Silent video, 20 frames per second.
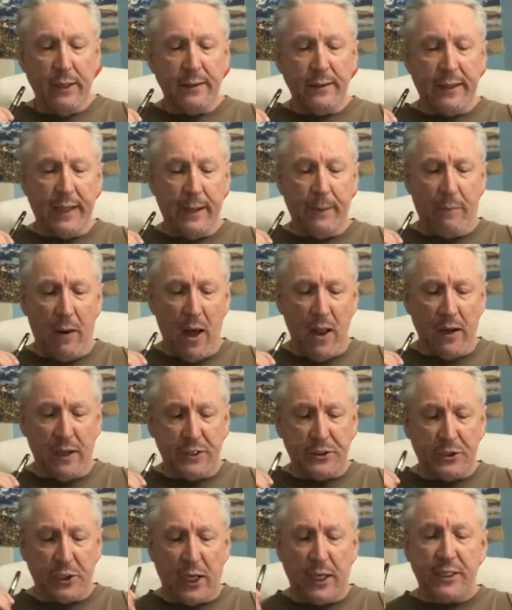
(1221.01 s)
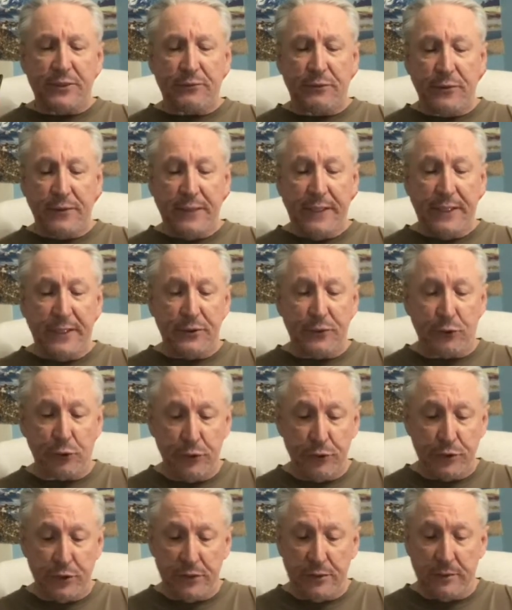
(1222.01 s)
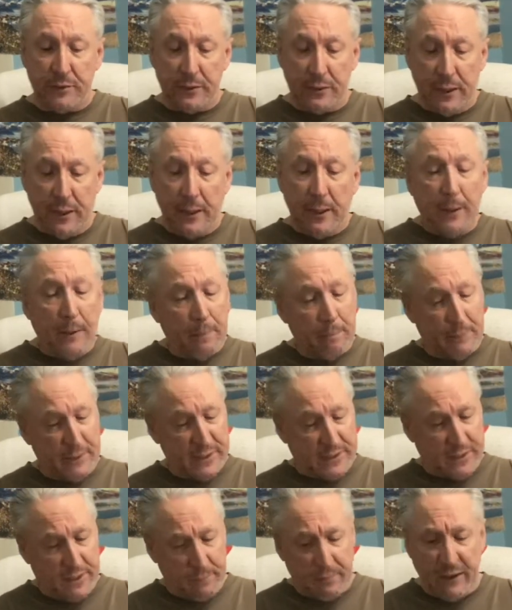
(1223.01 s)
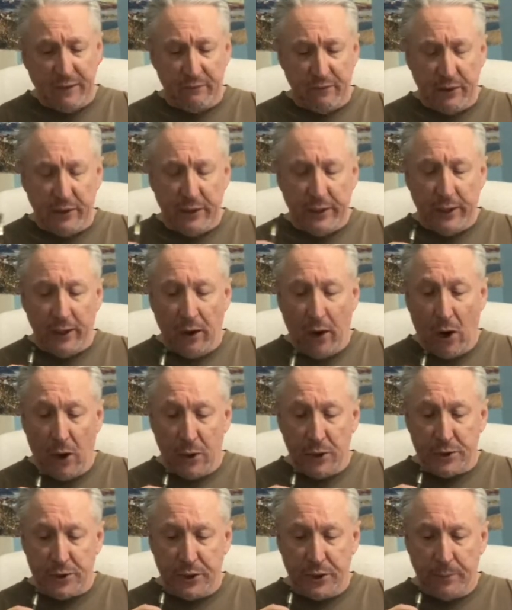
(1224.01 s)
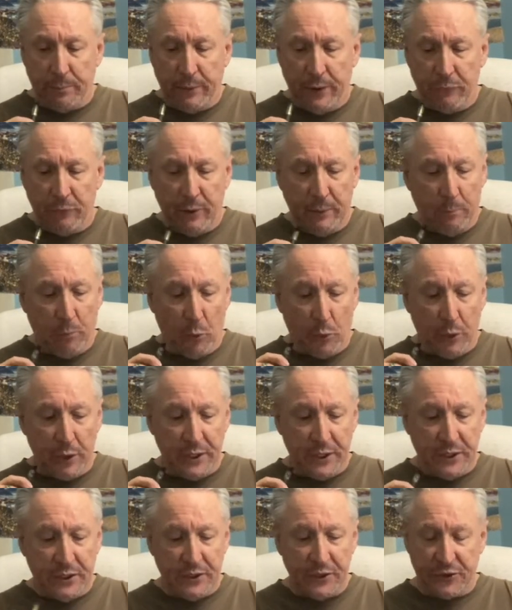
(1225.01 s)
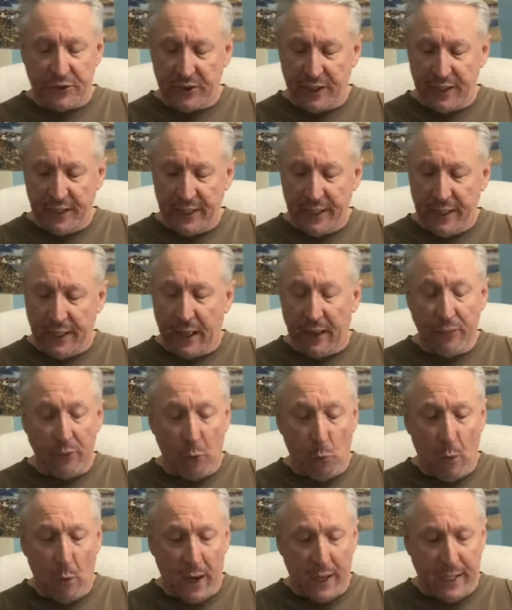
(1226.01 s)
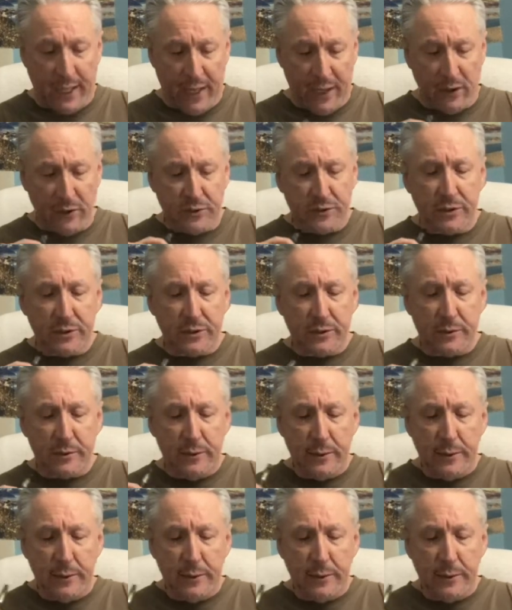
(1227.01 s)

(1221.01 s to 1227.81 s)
They apologized for the intrusion, but something very large had been reported descending on the White House.